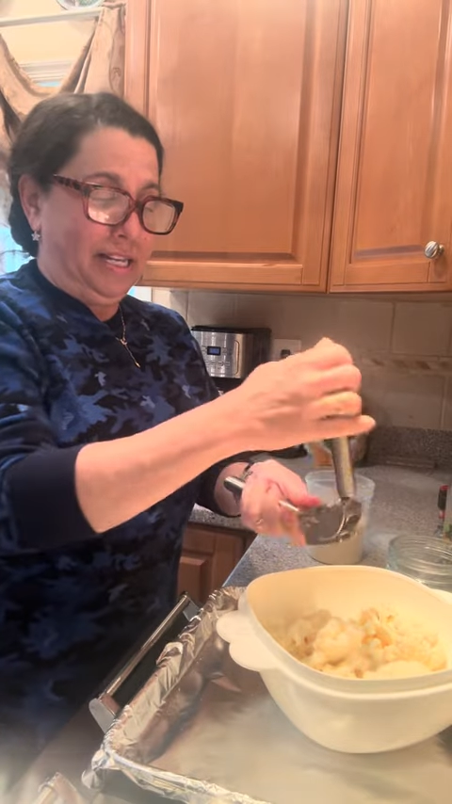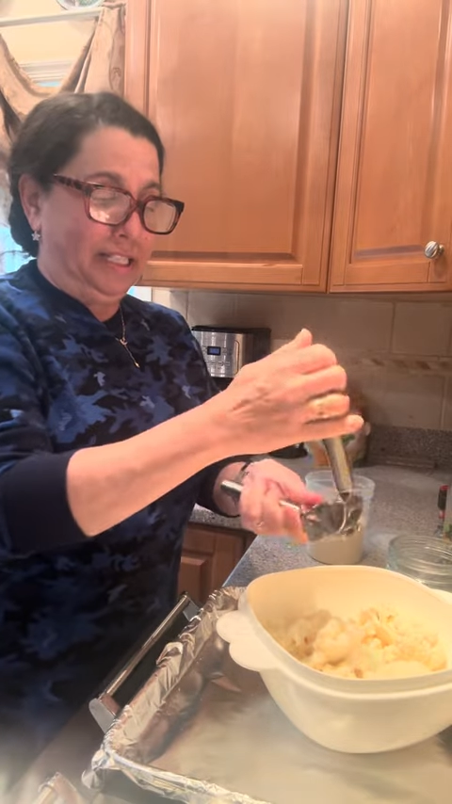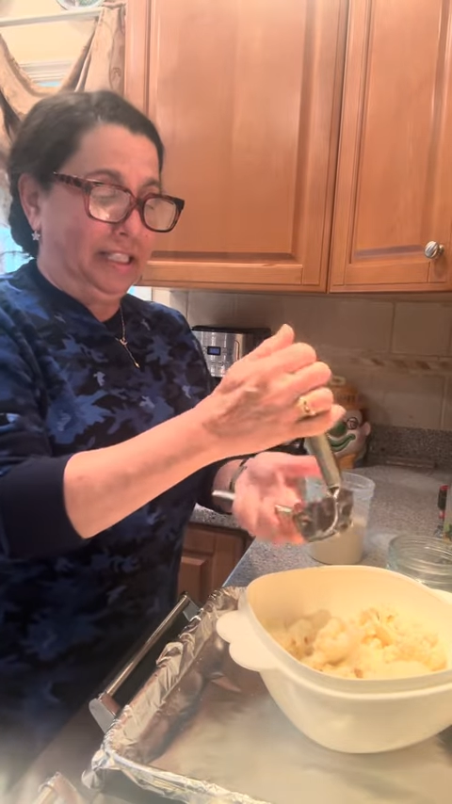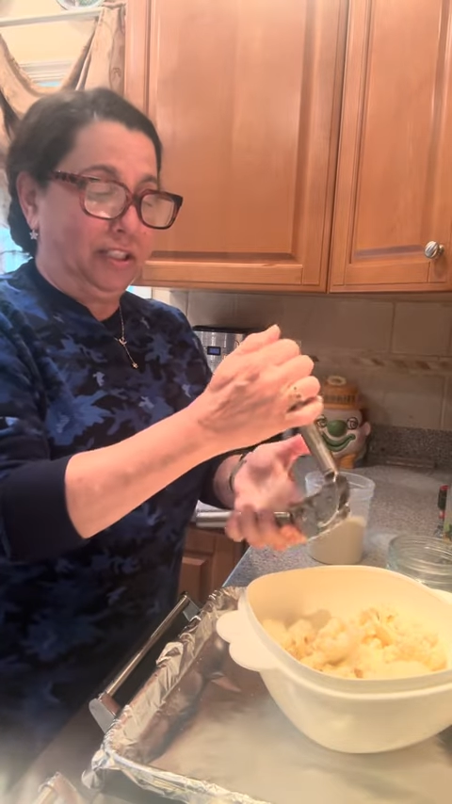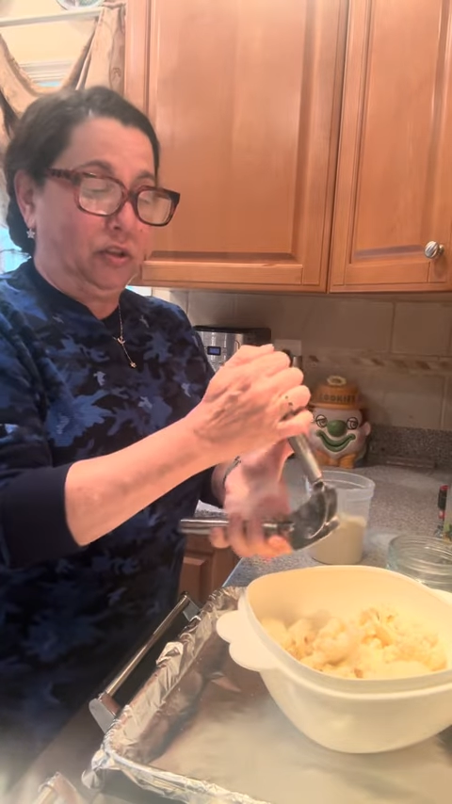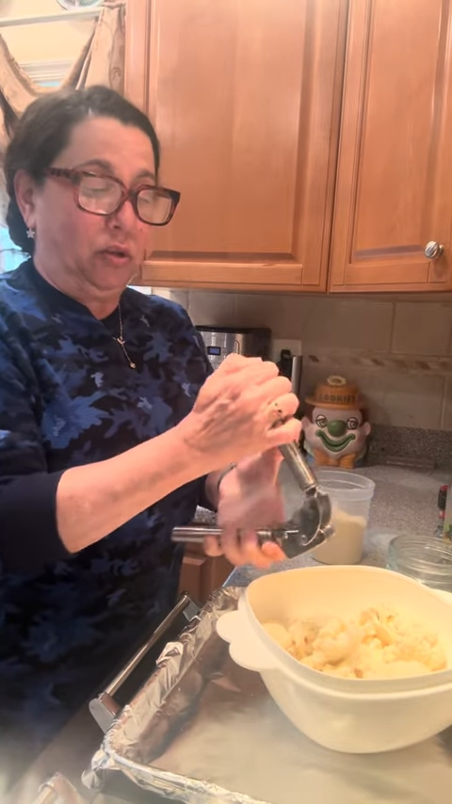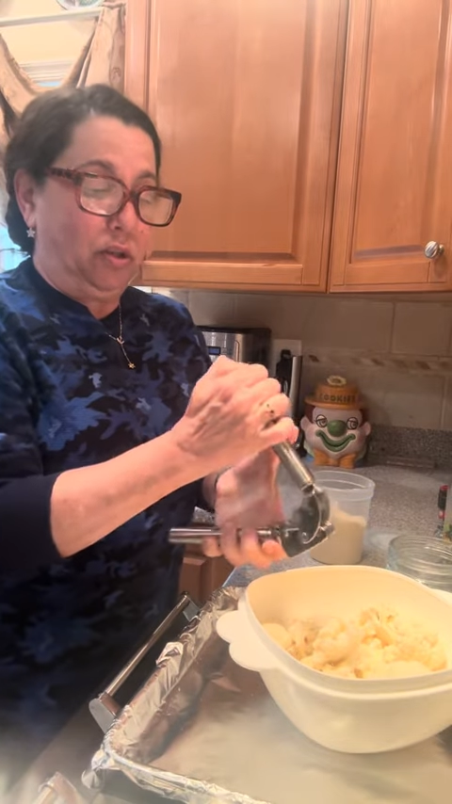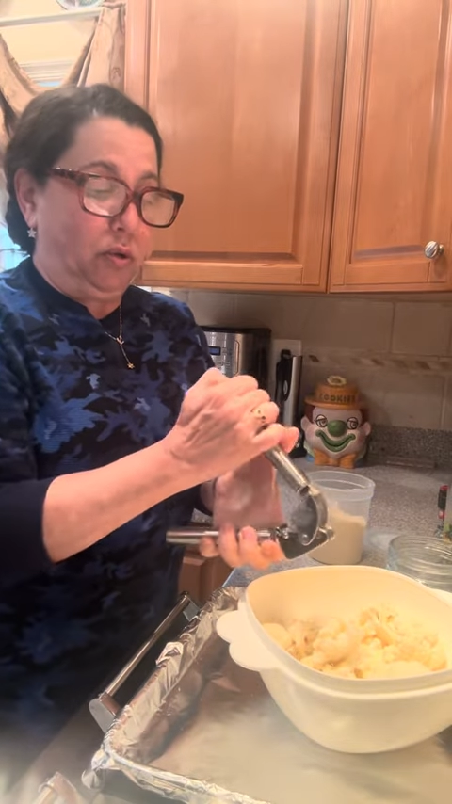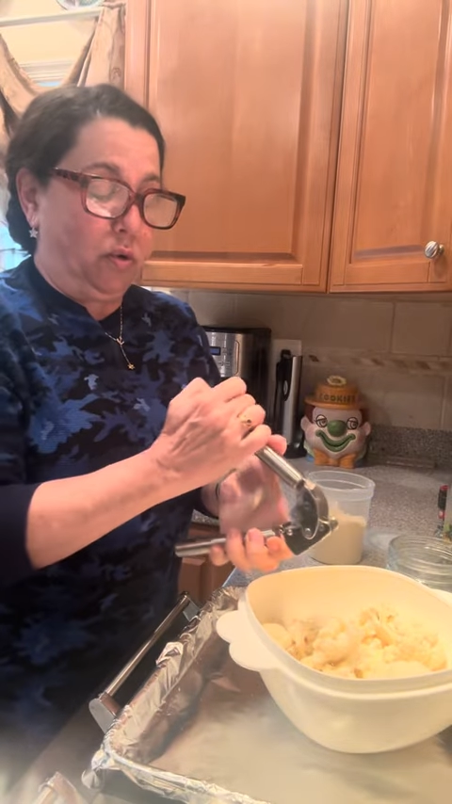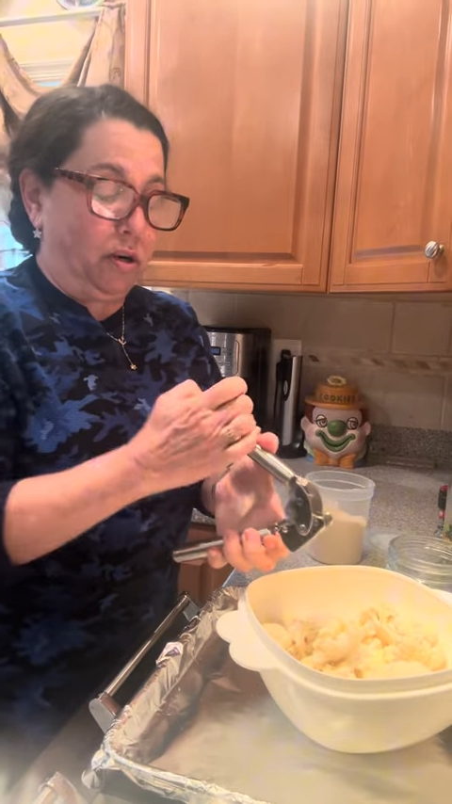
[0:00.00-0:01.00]
it does all
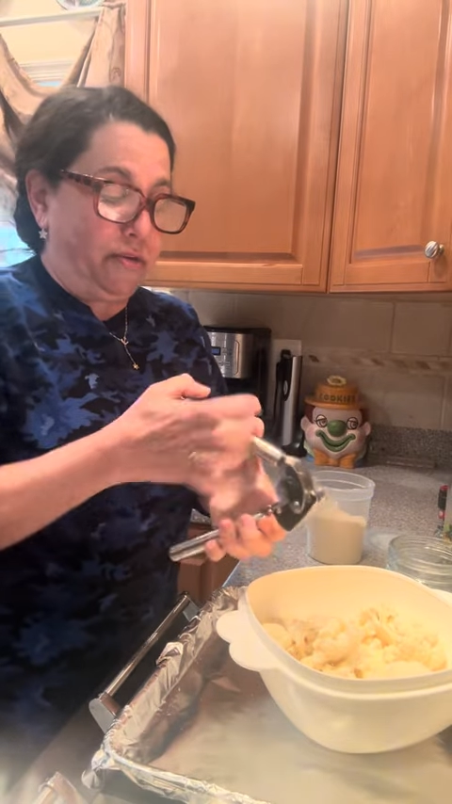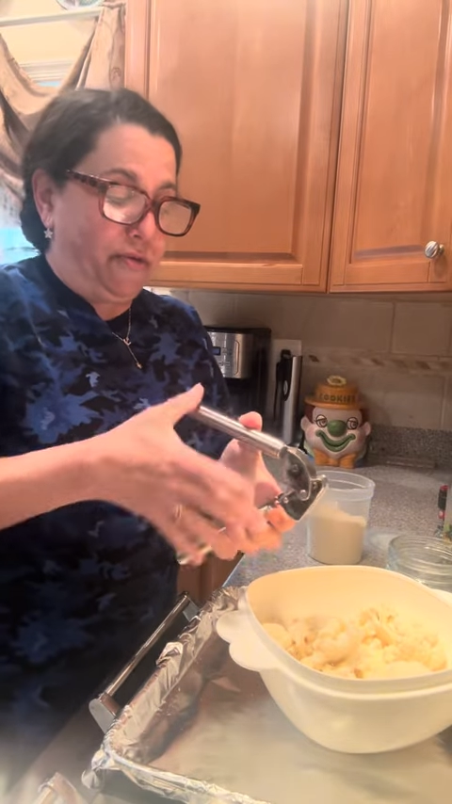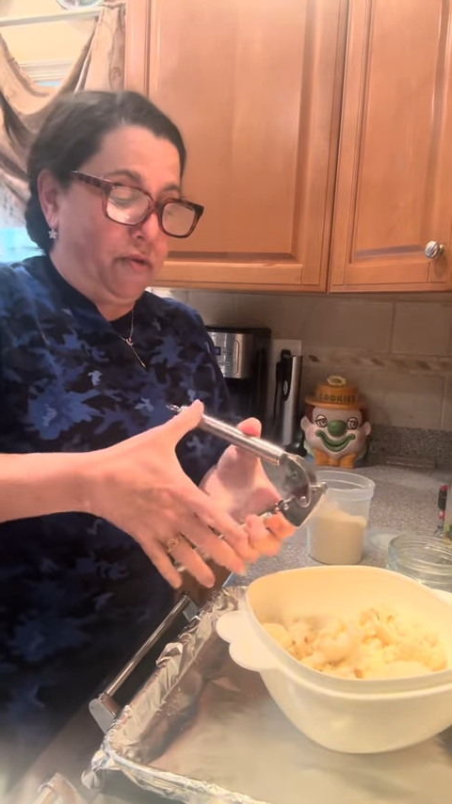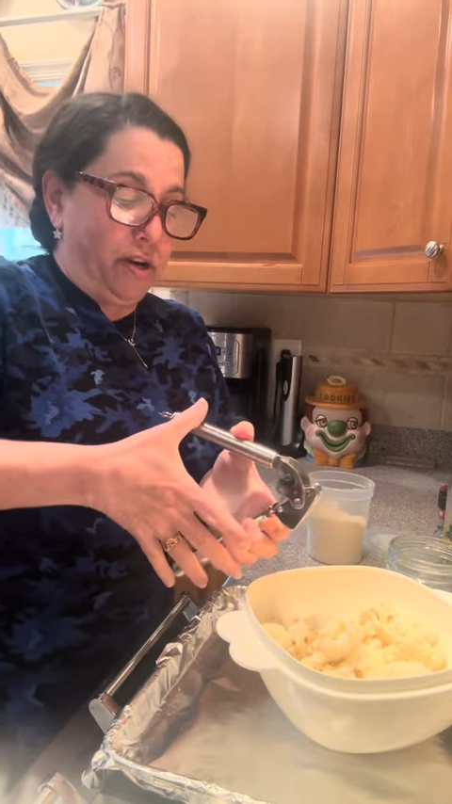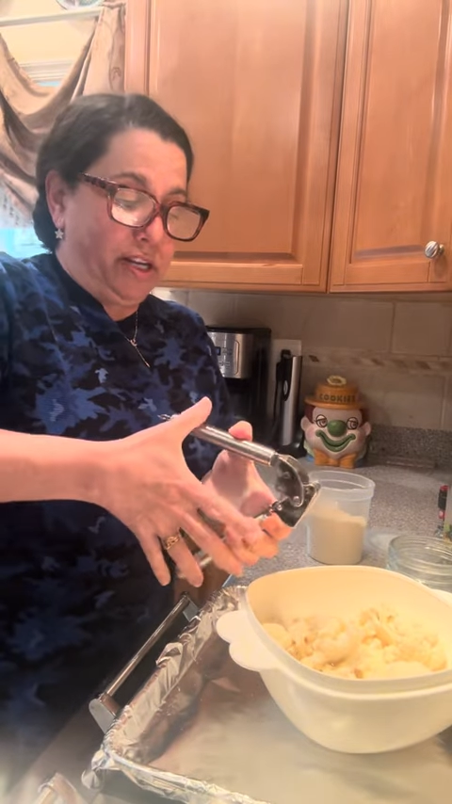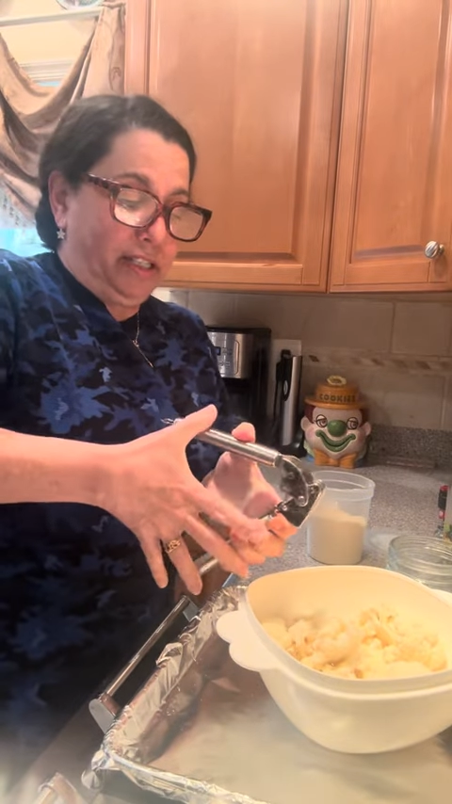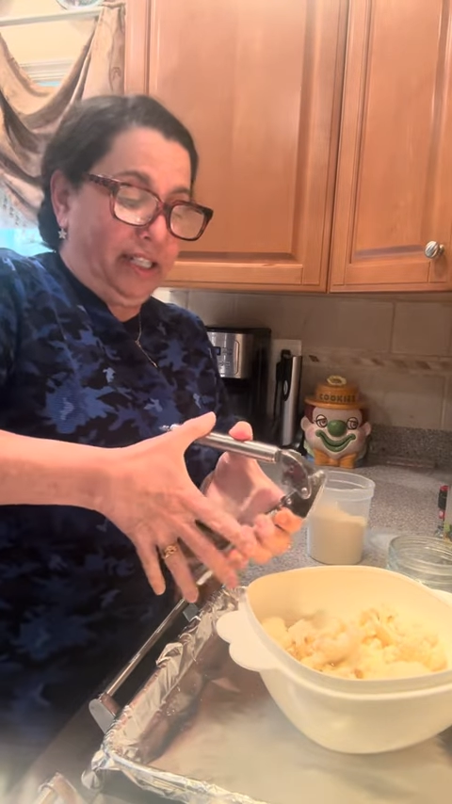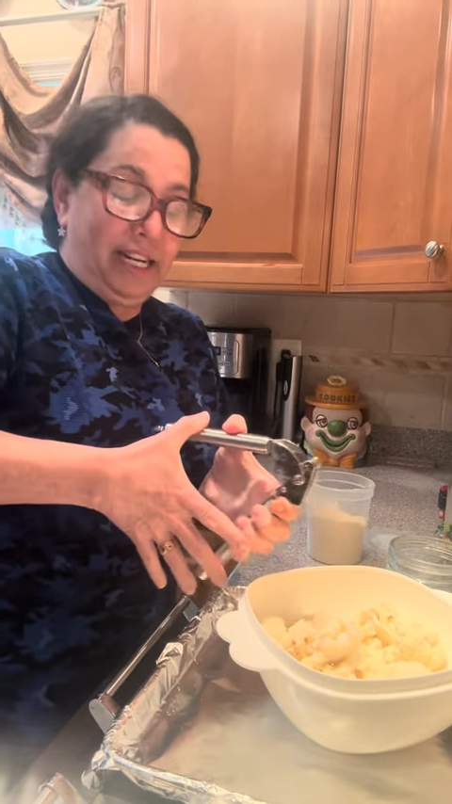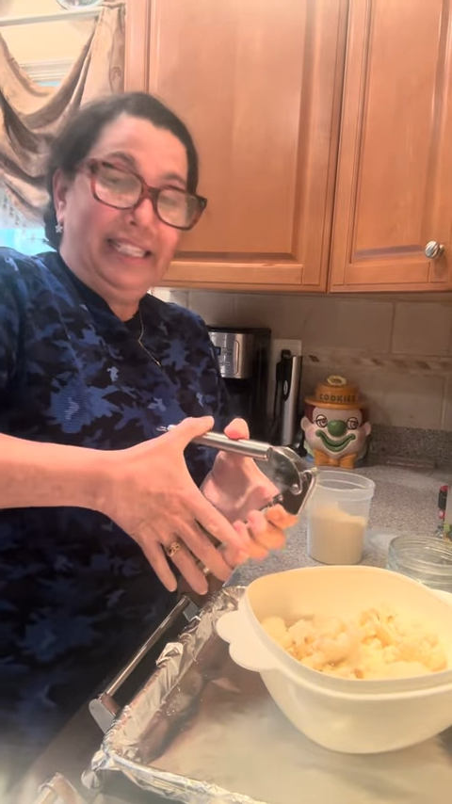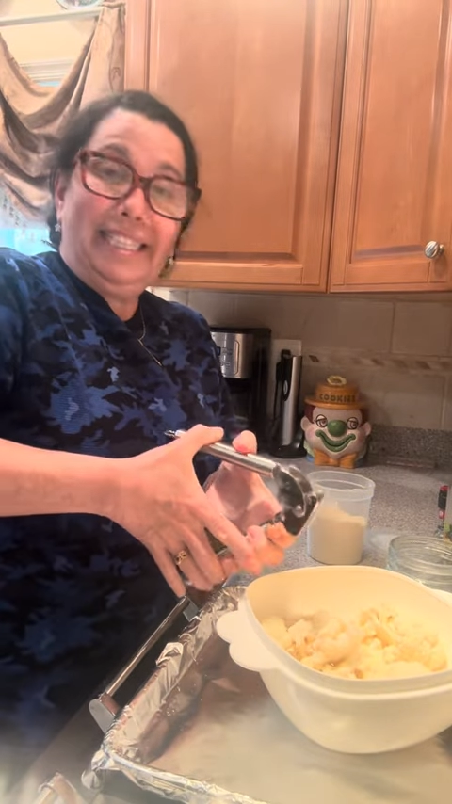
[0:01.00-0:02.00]
the work for you.
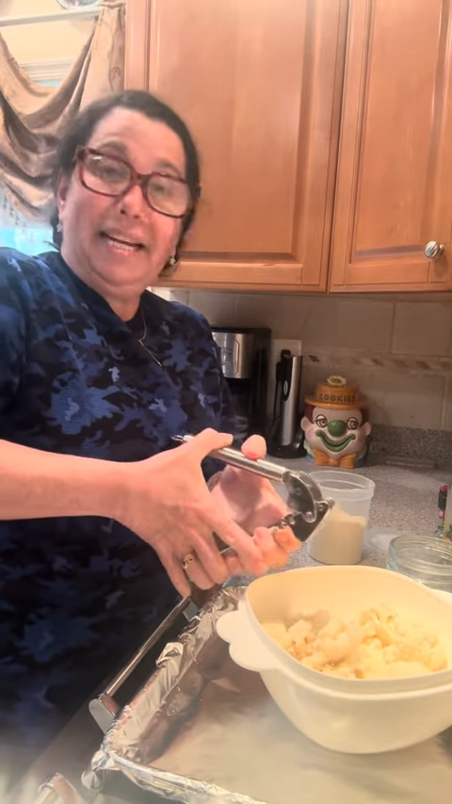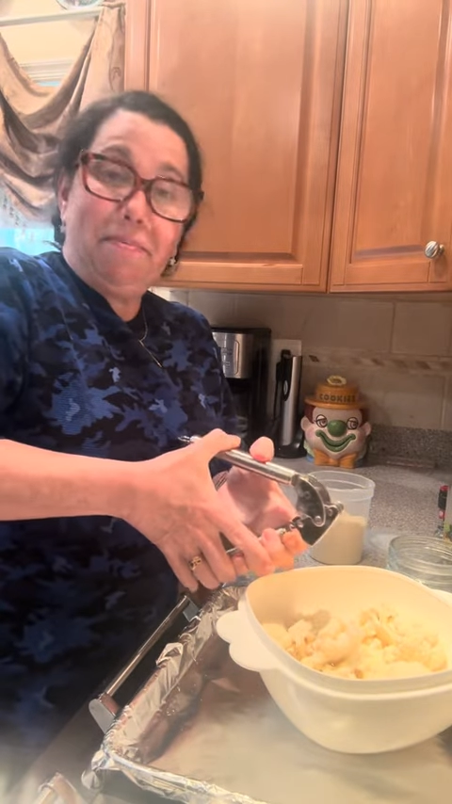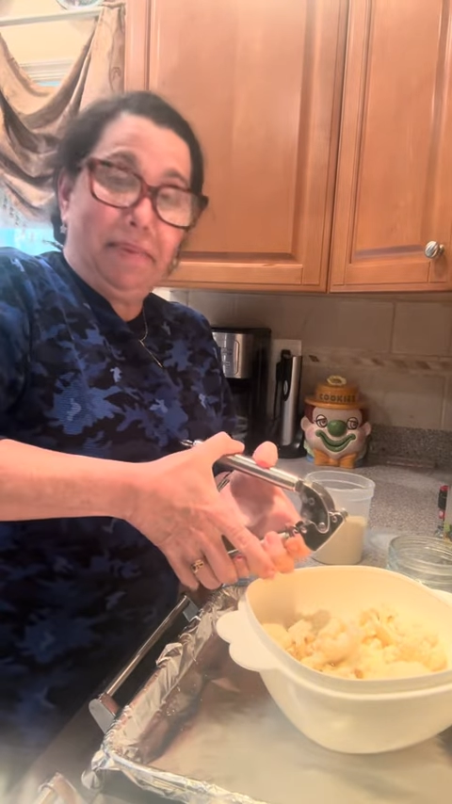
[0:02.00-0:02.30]
And you get